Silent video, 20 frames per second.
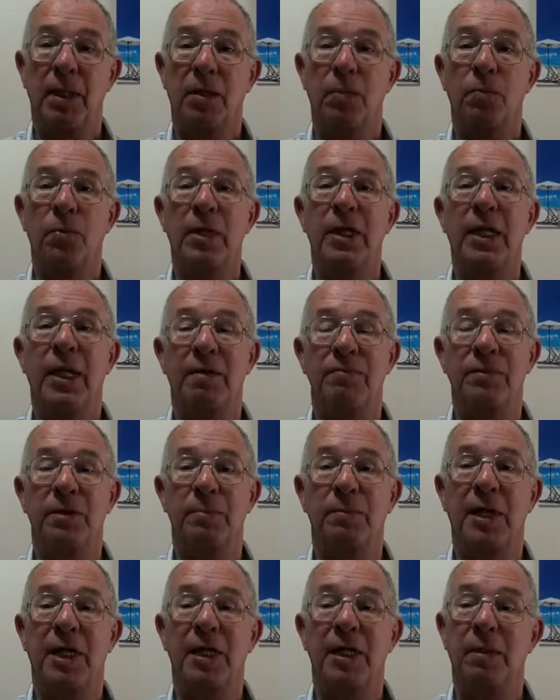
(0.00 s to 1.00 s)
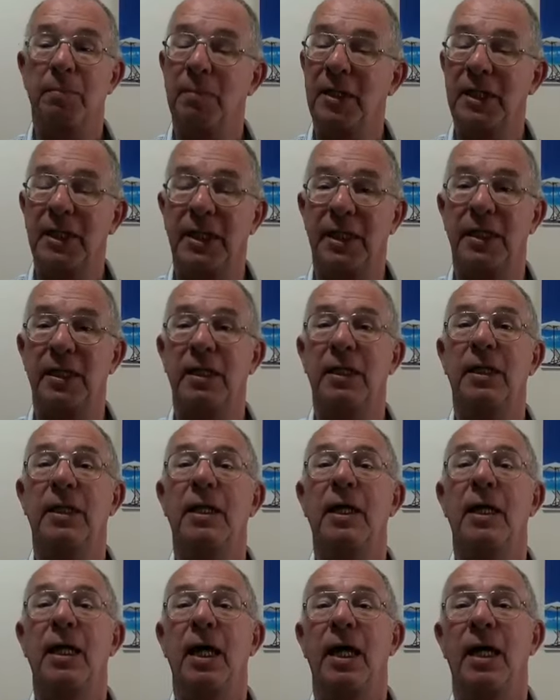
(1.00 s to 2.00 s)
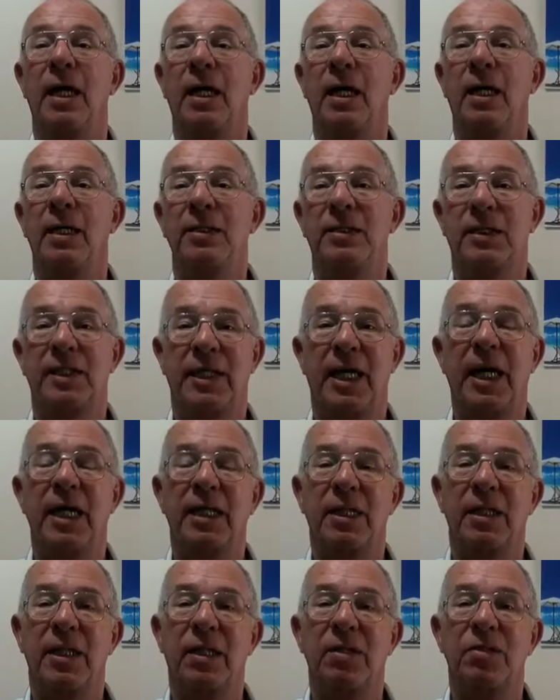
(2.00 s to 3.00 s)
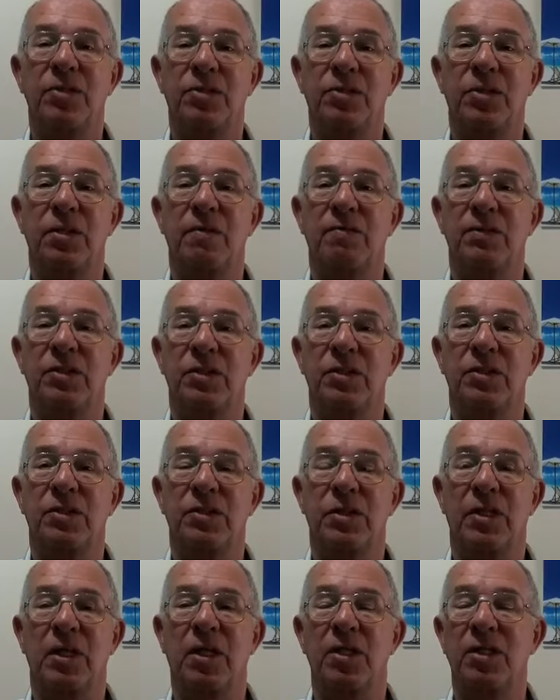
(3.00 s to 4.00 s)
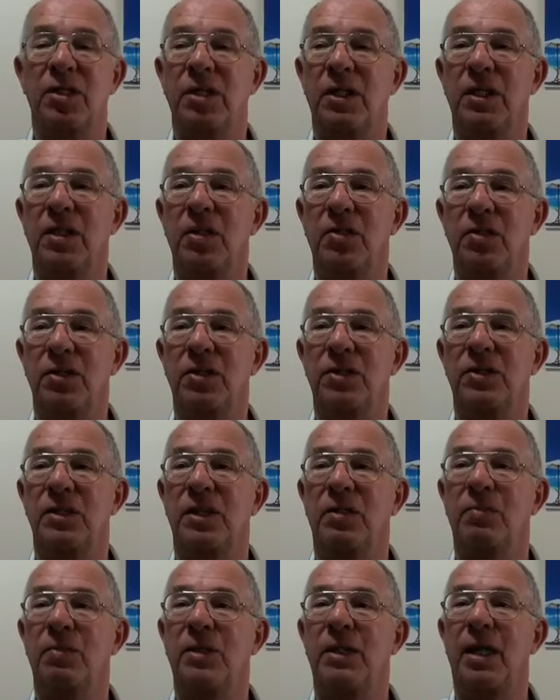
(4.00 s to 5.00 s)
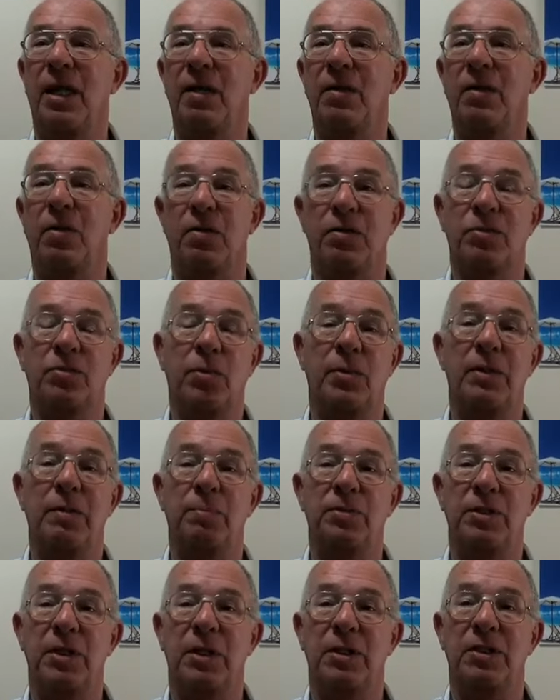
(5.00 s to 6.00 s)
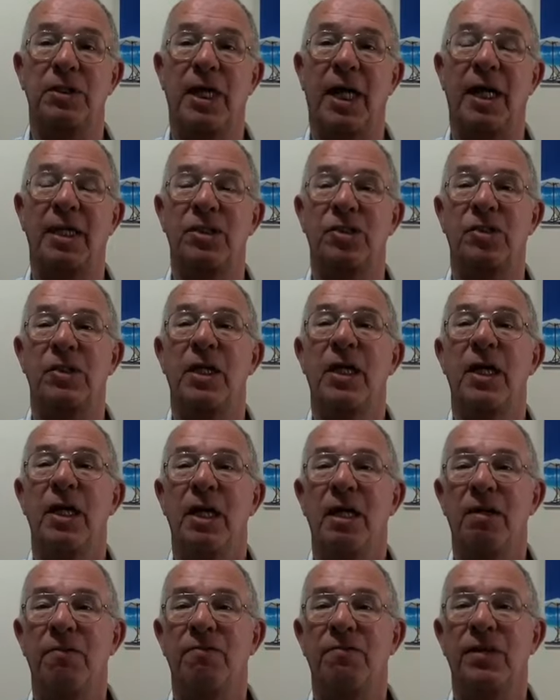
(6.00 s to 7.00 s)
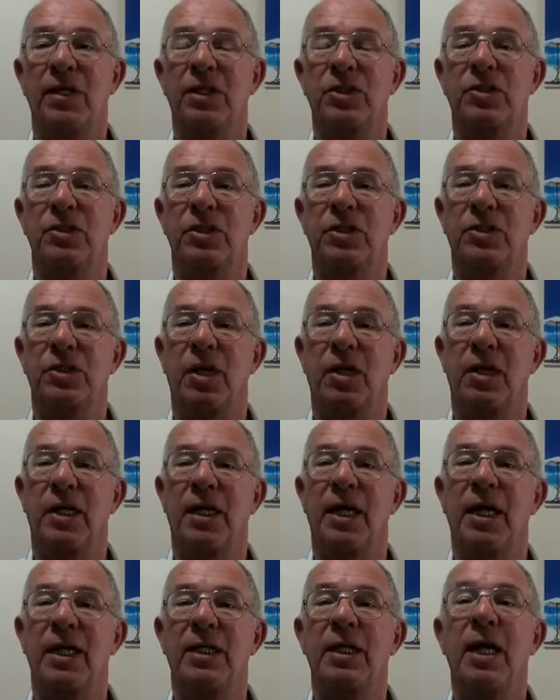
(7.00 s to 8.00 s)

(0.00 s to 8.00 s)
We have to pay the money in, to get those services. And I think, honestly, we're now on 20% tax, inflation is going ahead.